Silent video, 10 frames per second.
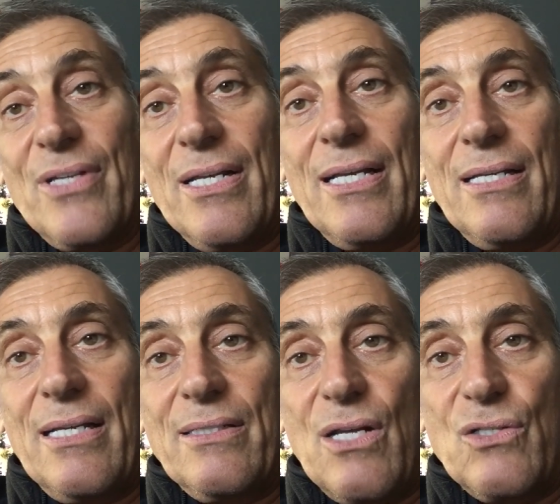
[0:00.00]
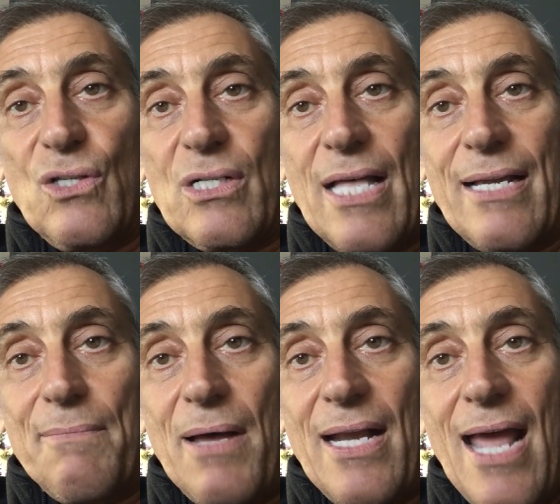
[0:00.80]
And it, it does look like
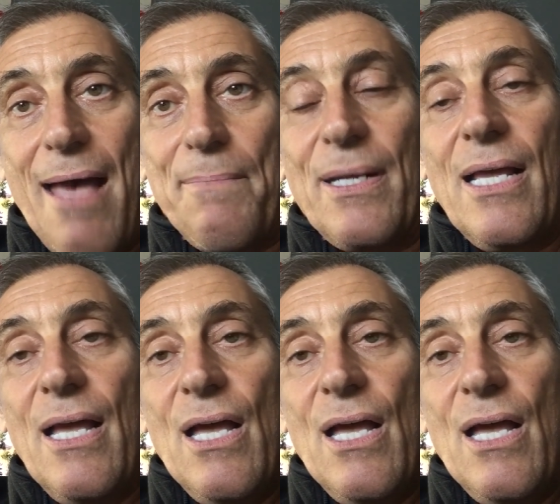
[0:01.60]
it might happen.